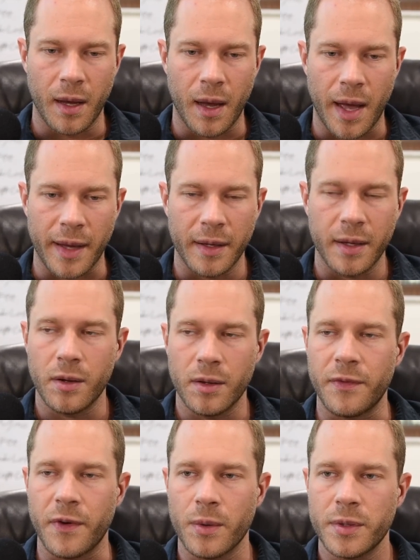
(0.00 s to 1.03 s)
I can get on the
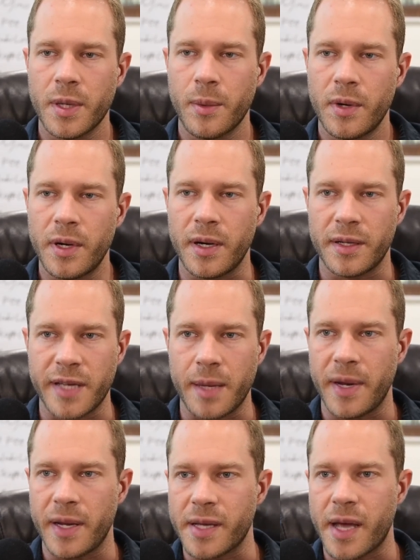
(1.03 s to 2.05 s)
phone with someone and in 10
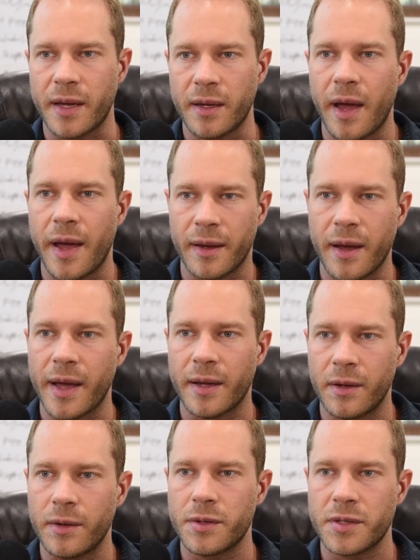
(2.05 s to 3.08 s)
minutes I can I, I
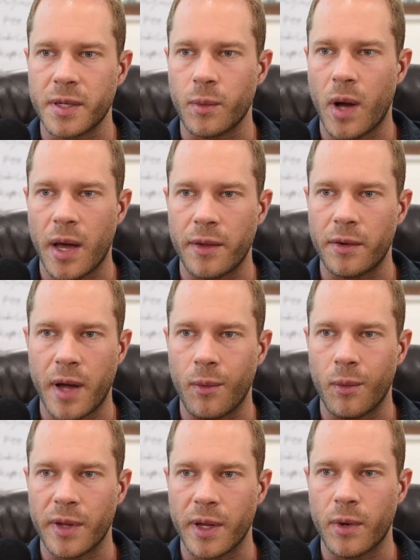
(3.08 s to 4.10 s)
can understand why they're not
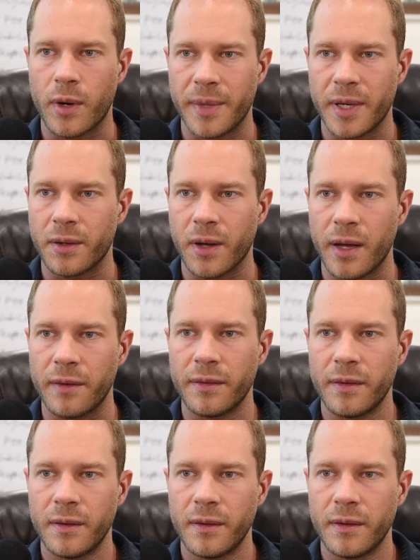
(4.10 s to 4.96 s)
where they want to be in their life.